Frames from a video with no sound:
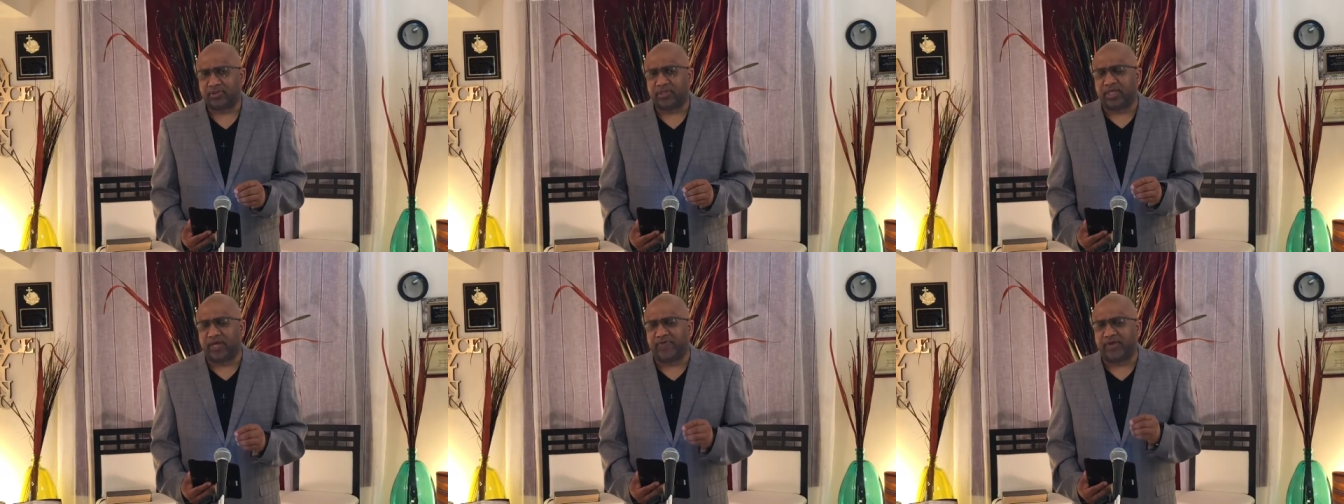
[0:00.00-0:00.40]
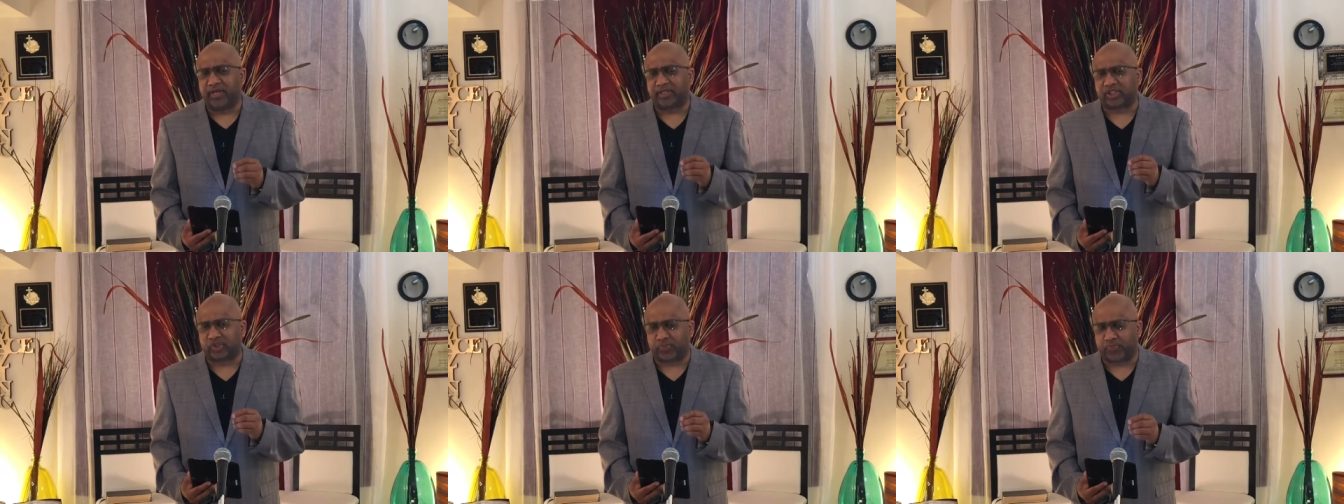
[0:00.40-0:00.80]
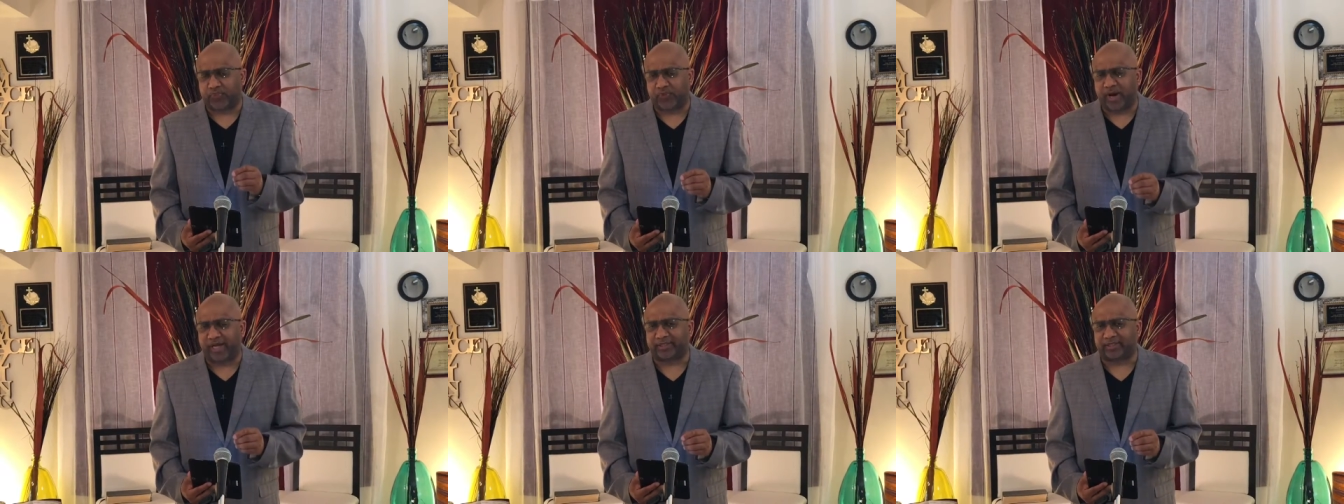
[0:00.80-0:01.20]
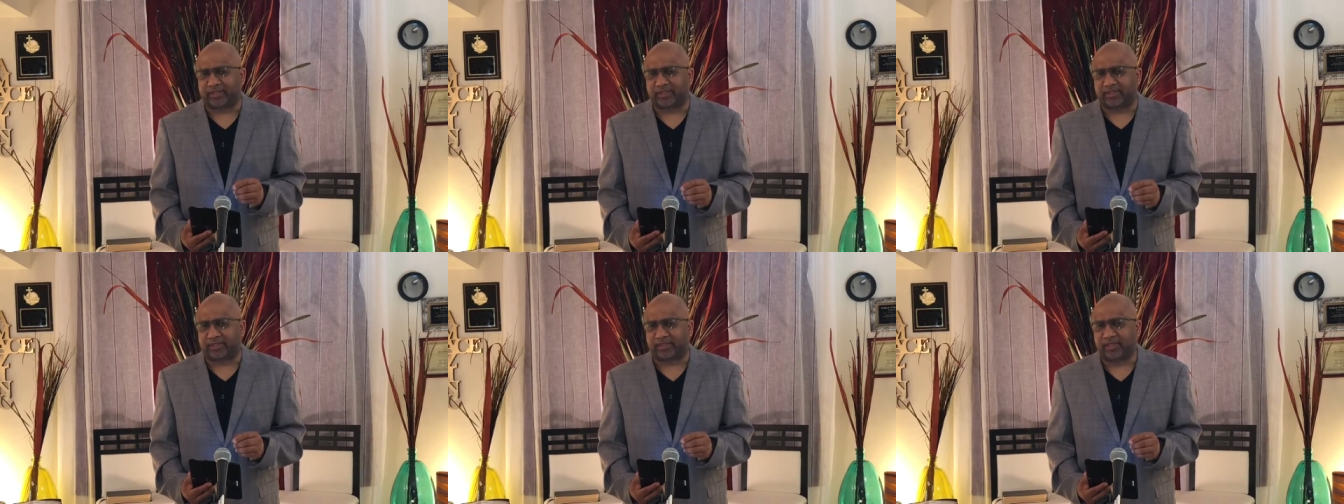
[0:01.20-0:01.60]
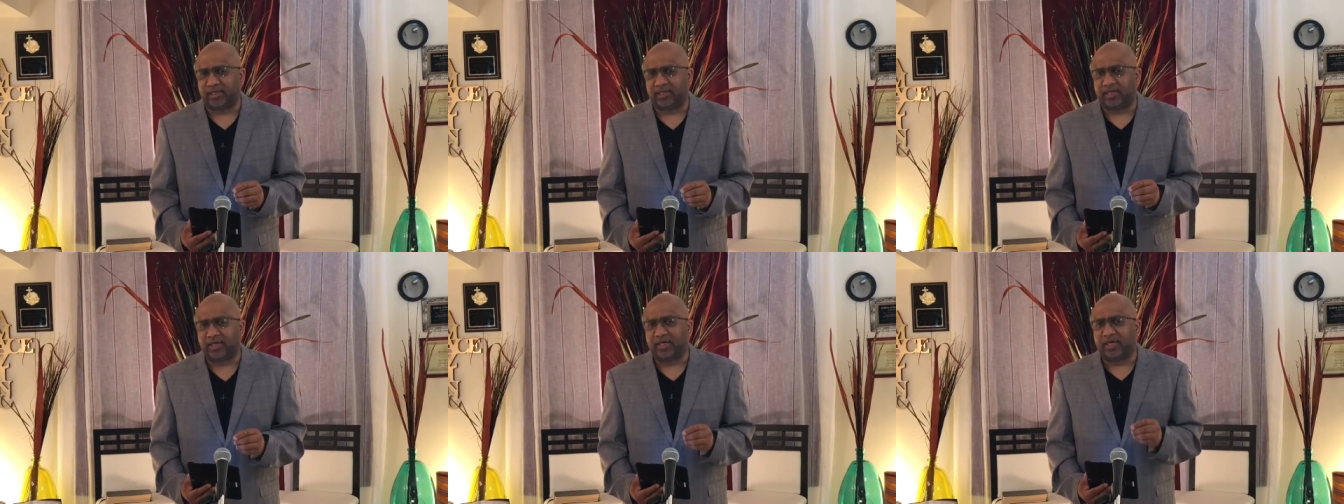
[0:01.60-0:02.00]
even expresses
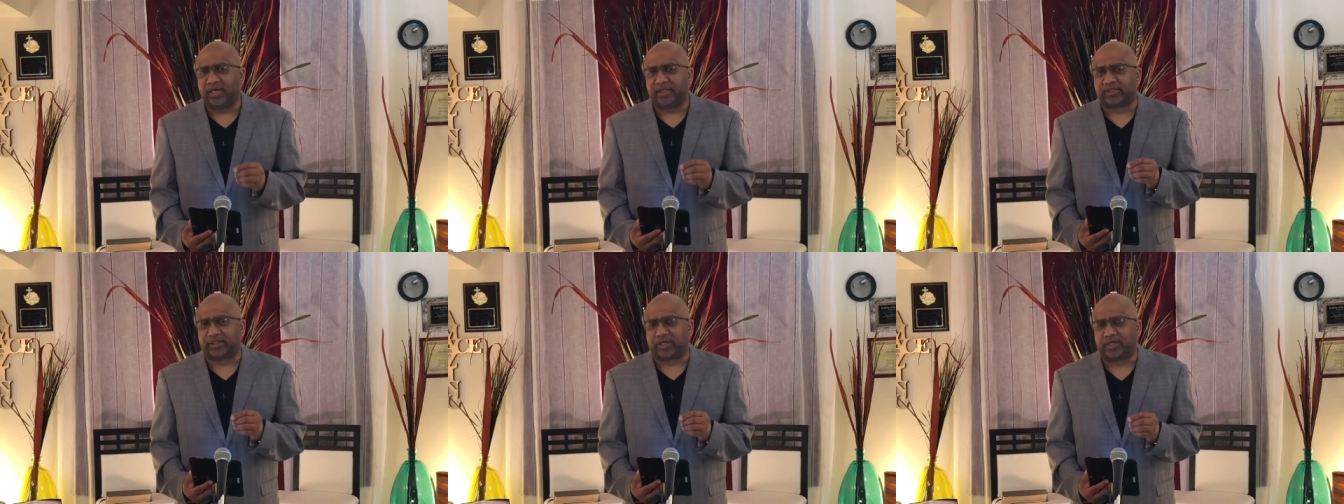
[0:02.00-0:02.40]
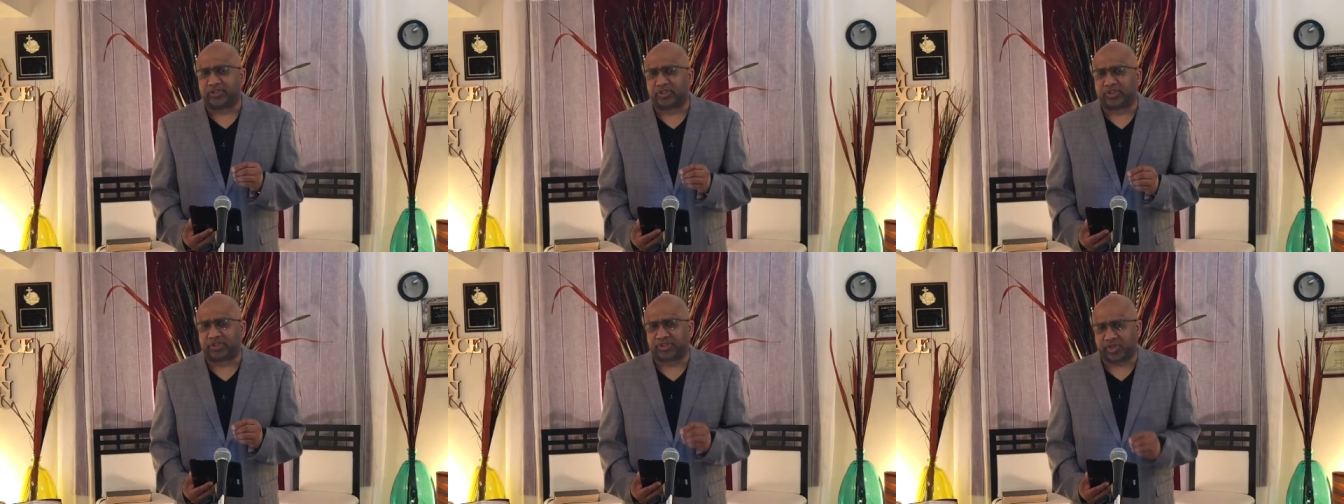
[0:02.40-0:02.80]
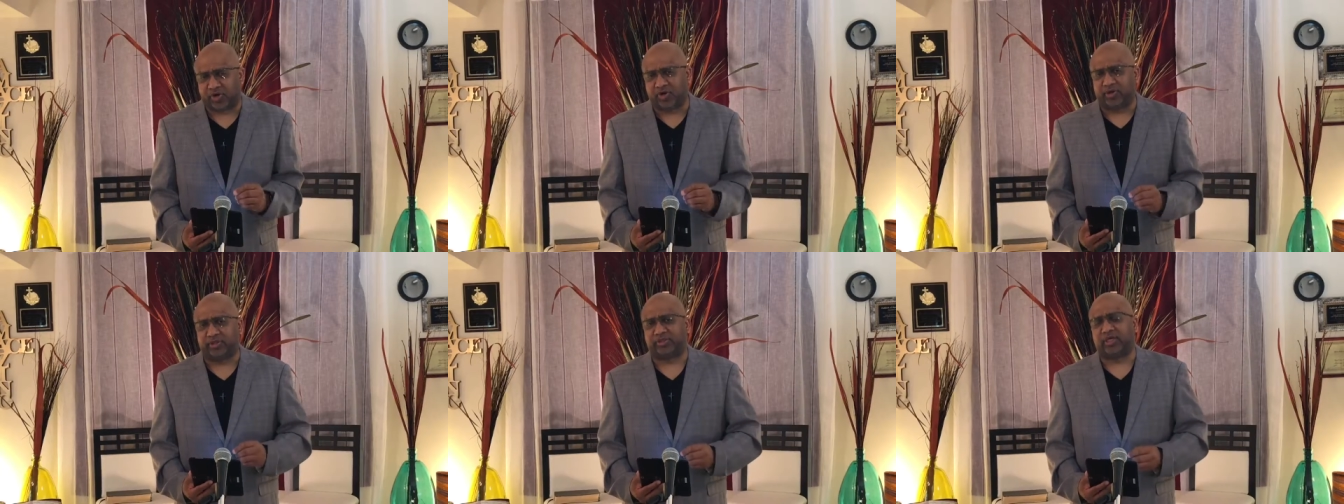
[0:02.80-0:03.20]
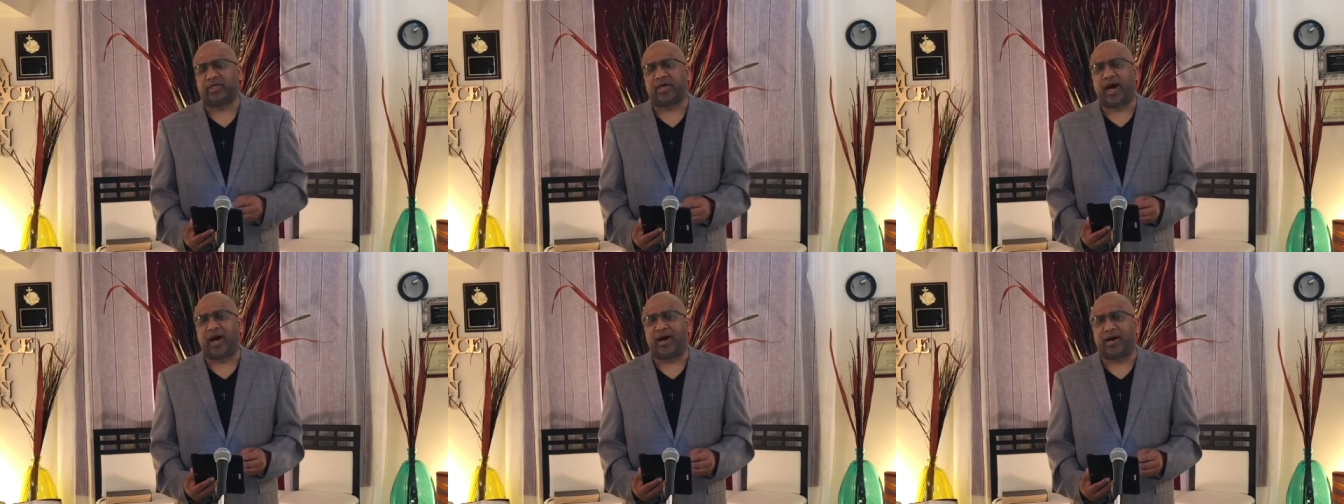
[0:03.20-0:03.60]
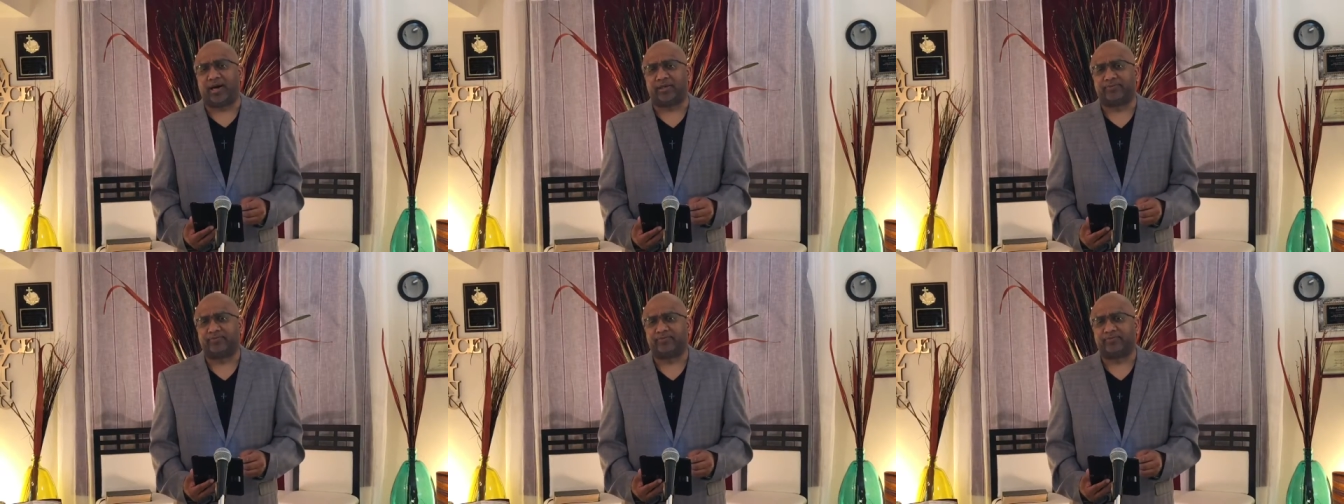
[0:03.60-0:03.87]
his concern to God.